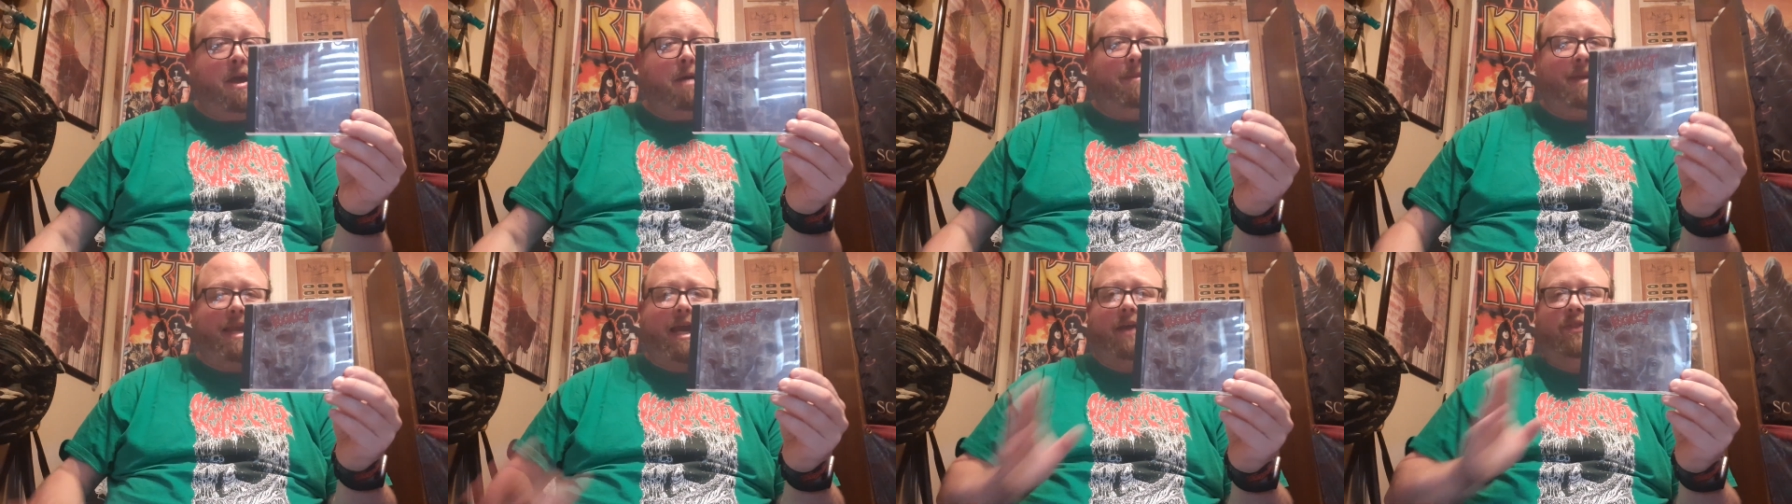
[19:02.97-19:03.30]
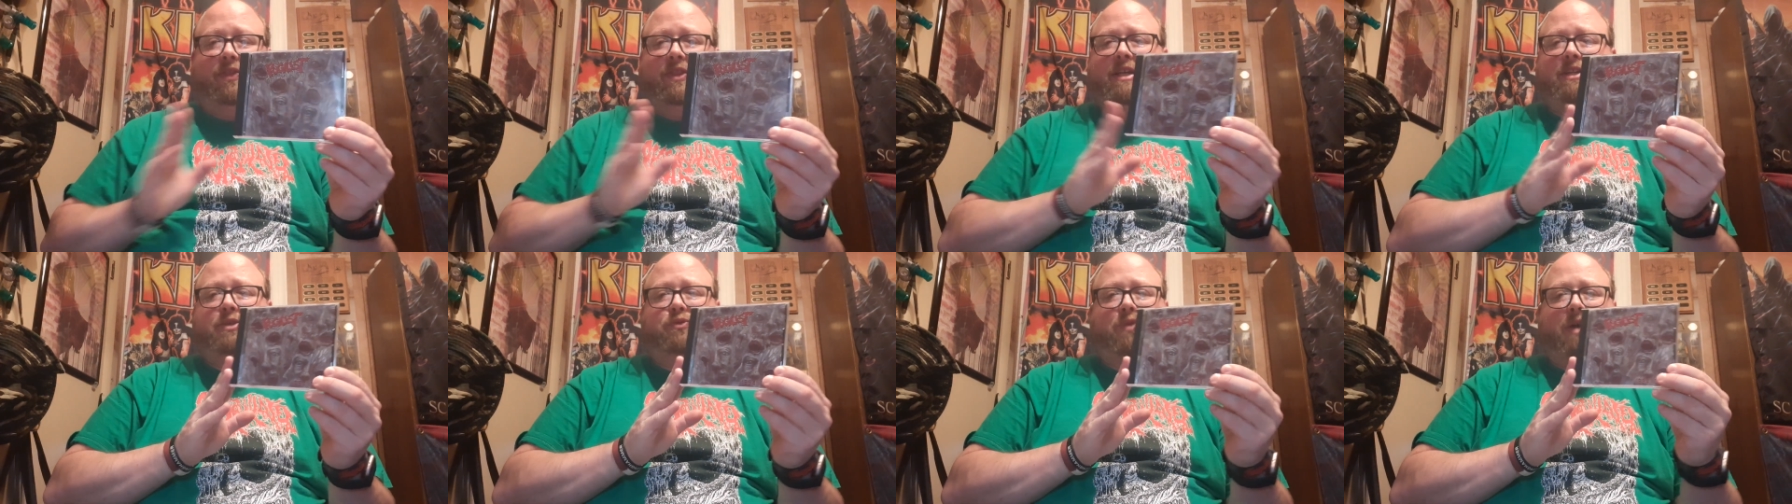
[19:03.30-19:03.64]
But yeah,
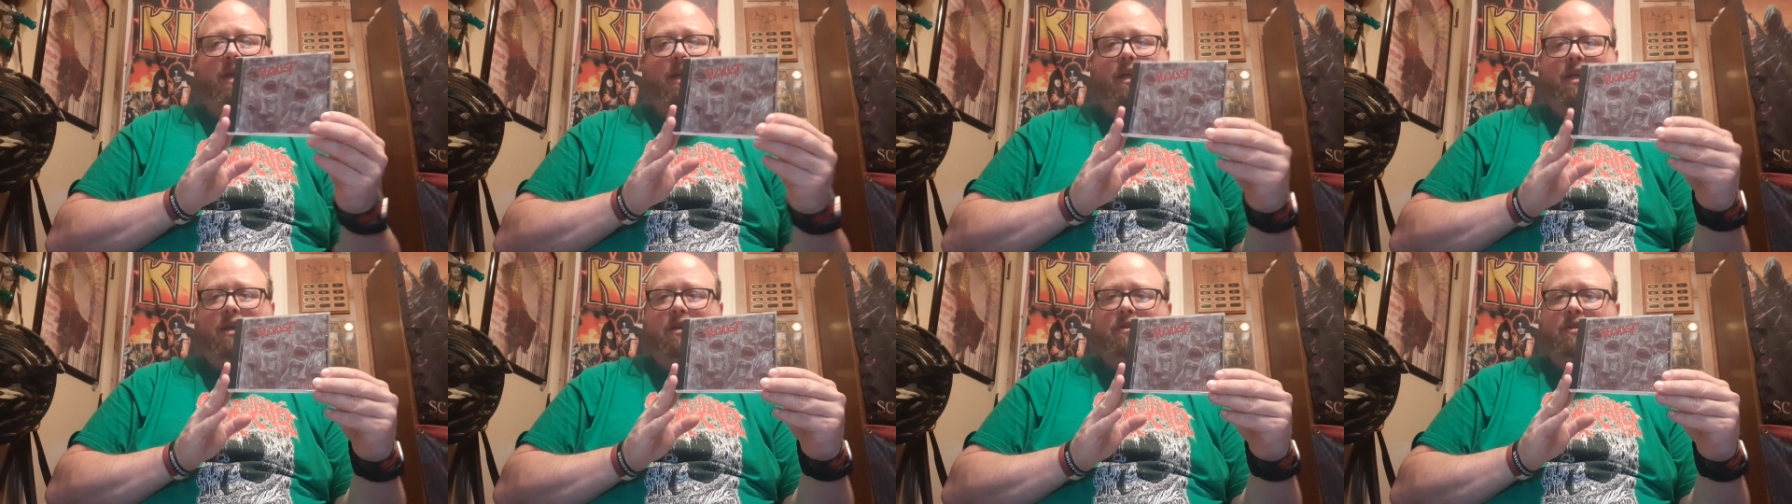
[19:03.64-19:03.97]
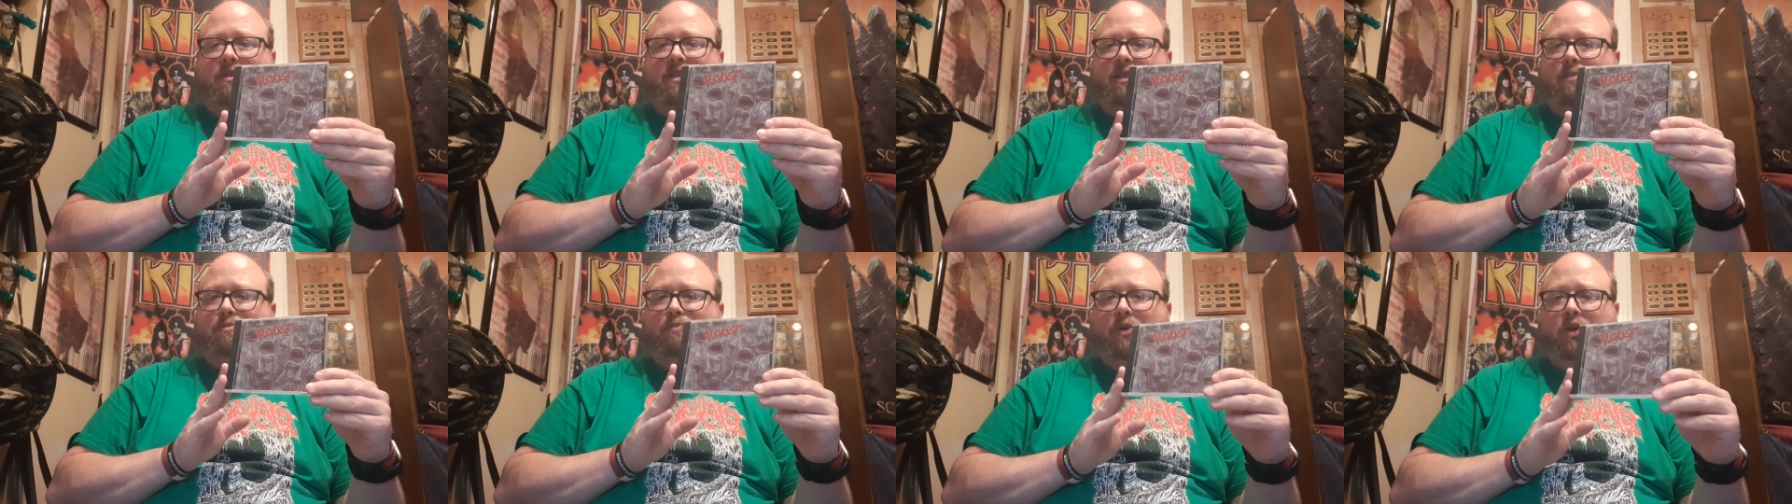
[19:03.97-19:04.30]
this right here is
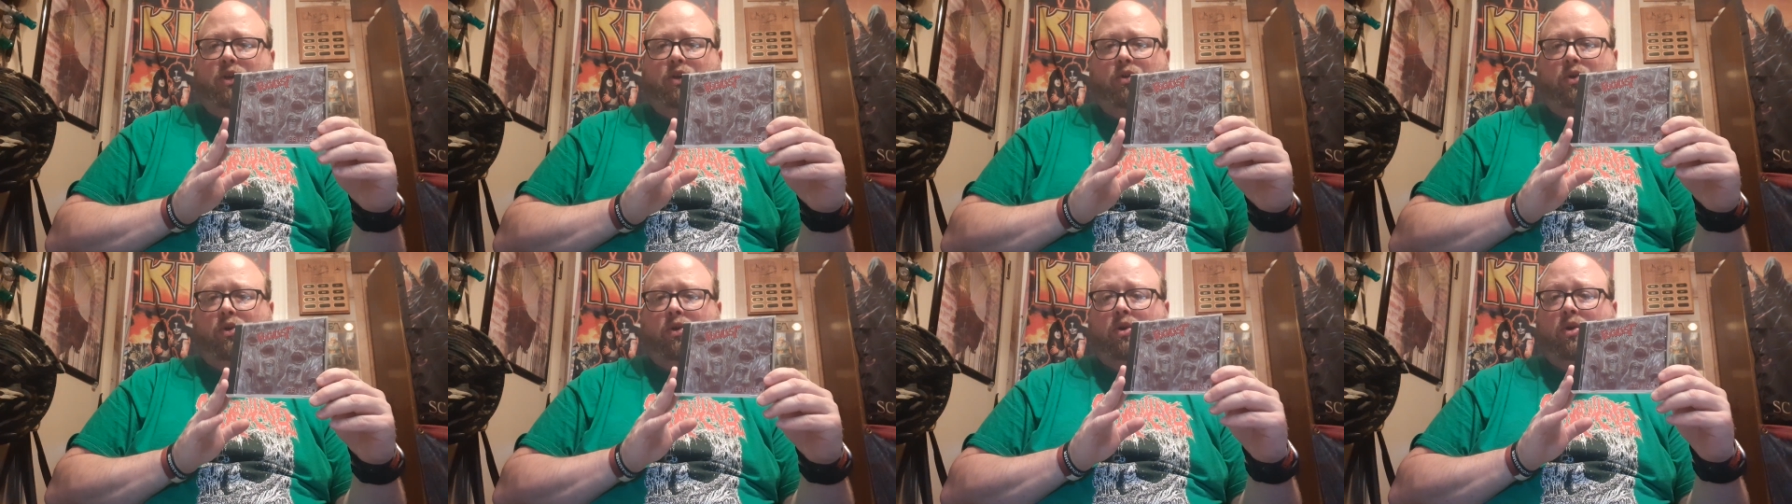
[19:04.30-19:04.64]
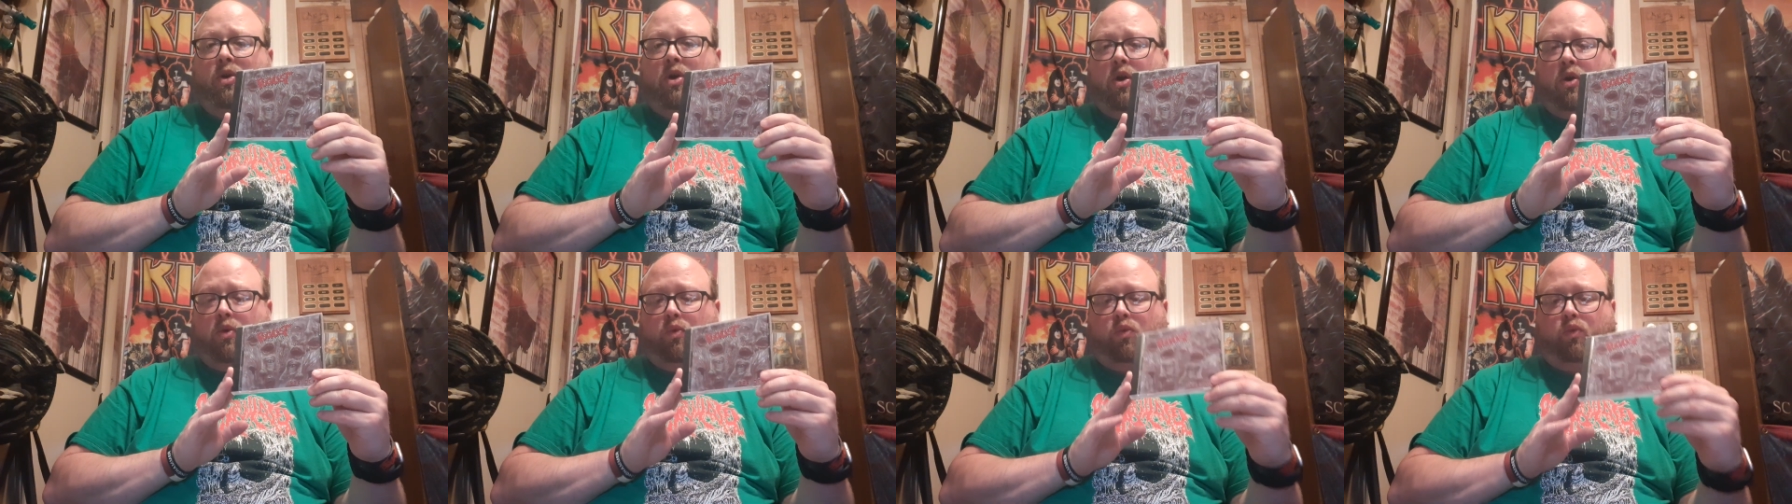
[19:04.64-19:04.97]
just pure,